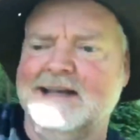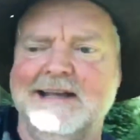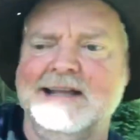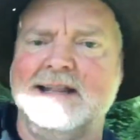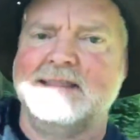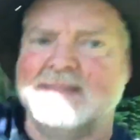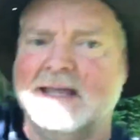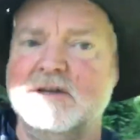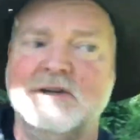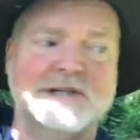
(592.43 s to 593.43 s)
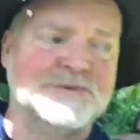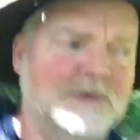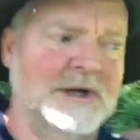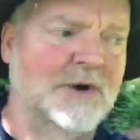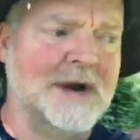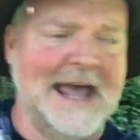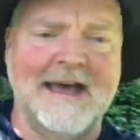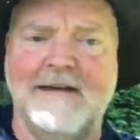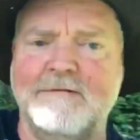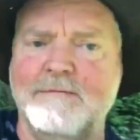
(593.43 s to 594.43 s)
Thank goodness we don't have
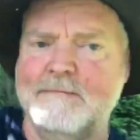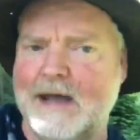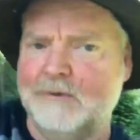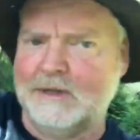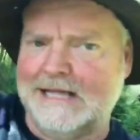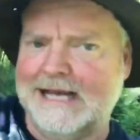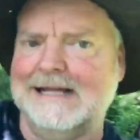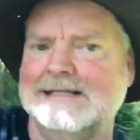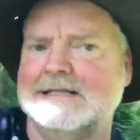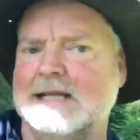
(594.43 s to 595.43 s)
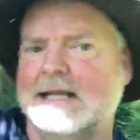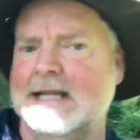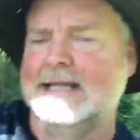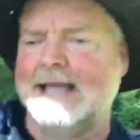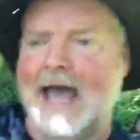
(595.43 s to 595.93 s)
mountain lions yet.